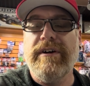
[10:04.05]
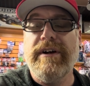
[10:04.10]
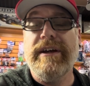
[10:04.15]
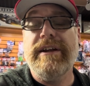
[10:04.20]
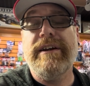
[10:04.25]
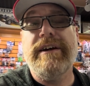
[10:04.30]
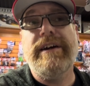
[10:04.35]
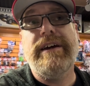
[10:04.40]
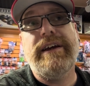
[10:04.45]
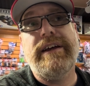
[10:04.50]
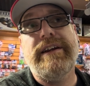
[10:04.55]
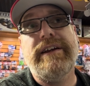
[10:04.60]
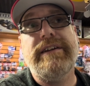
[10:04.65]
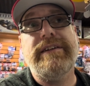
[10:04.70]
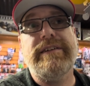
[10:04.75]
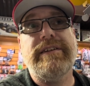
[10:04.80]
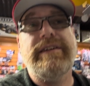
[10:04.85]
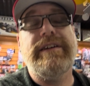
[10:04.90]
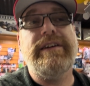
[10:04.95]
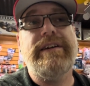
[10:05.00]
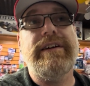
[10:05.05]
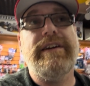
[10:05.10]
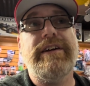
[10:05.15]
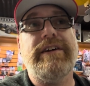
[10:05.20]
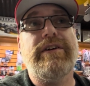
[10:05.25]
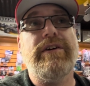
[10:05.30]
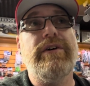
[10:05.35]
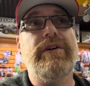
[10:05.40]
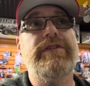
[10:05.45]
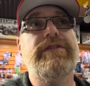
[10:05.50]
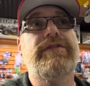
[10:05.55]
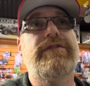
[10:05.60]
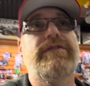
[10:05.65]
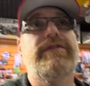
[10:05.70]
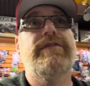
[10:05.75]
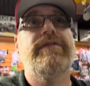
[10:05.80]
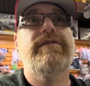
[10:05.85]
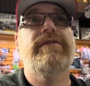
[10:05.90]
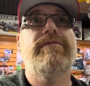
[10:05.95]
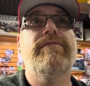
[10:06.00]
And it goes
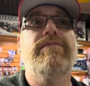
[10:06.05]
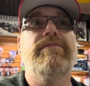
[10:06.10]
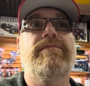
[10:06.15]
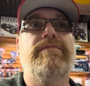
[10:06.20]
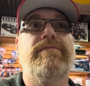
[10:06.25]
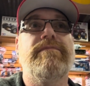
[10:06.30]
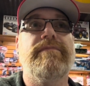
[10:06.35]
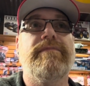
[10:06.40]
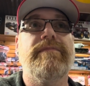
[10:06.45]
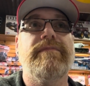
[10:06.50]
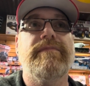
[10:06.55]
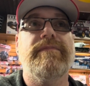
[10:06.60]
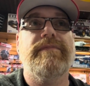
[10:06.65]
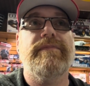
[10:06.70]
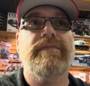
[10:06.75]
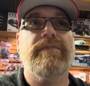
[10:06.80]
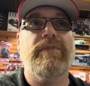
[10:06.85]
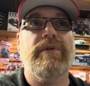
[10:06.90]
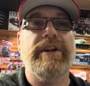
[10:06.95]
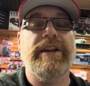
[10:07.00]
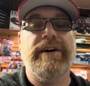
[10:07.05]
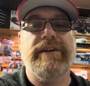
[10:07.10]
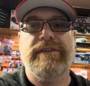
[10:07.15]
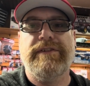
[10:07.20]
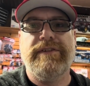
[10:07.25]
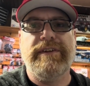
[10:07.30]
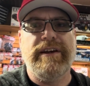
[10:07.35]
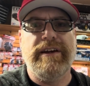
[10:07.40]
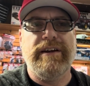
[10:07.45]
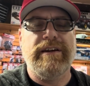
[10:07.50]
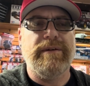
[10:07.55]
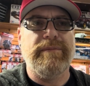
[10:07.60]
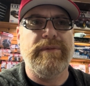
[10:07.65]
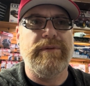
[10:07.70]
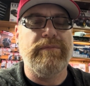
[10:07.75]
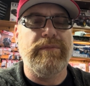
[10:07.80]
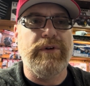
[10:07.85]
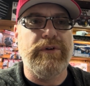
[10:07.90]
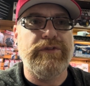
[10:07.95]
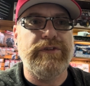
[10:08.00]
without saying. I
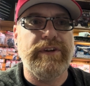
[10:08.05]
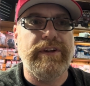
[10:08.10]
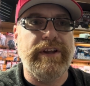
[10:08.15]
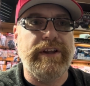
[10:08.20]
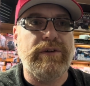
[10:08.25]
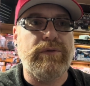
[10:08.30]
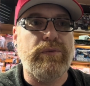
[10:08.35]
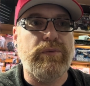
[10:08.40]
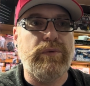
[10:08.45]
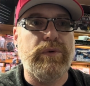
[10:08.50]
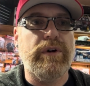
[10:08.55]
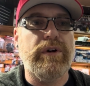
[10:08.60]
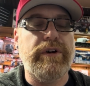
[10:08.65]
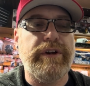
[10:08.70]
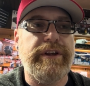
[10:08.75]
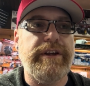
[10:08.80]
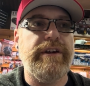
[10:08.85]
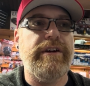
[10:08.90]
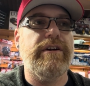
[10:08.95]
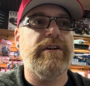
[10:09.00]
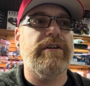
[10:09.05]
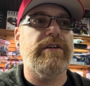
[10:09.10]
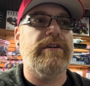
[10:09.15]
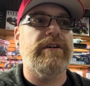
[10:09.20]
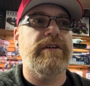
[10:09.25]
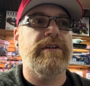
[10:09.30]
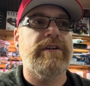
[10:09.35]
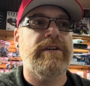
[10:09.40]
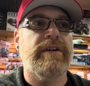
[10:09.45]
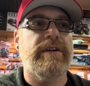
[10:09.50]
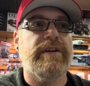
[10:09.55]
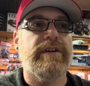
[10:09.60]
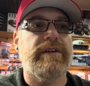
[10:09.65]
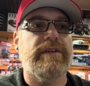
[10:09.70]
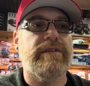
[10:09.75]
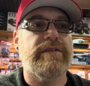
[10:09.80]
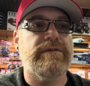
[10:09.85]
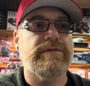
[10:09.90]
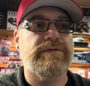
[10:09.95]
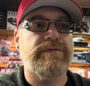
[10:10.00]
mean, mostly like we're here
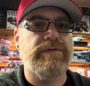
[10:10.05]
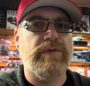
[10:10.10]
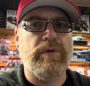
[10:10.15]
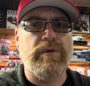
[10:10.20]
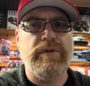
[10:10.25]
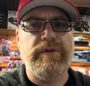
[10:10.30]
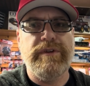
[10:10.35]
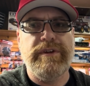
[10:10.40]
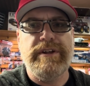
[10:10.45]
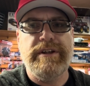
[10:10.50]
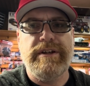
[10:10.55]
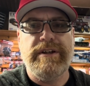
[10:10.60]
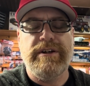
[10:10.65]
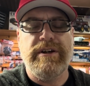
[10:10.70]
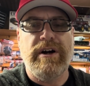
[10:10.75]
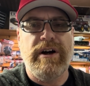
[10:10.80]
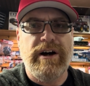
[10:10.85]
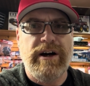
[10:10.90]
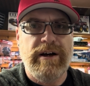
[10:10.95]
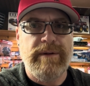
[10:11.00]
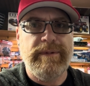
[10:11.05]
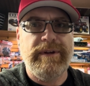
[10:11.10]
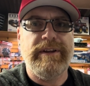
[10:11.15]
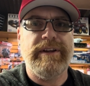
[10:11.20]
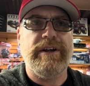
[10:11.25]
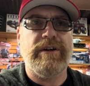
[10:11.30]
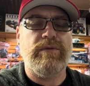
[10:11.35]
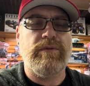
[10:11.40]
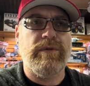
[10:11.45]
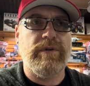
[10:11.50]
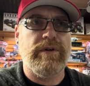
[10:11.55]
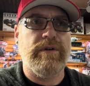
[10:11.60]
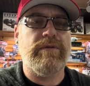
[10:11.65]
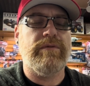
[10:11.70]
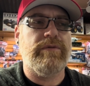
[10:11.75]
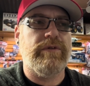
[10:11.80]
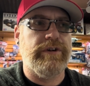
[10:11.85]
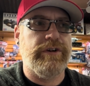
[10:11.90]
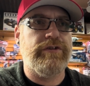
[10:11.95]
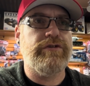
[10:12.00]
for the hobby. Like
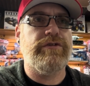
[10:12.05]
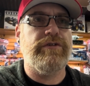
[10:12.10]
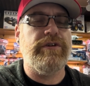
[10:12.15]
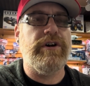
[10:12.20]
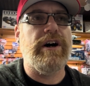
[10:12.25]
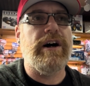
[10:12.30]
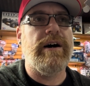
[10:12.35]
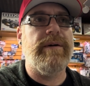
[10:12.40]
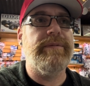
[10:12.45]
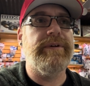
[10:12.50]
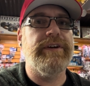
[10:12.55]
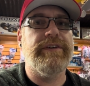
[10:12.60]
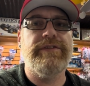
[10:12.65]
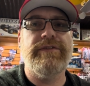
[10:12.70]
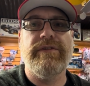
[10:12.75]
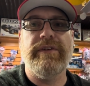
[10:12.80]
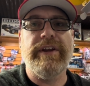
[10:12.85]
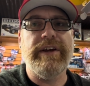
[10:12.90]
we're true hobbyists.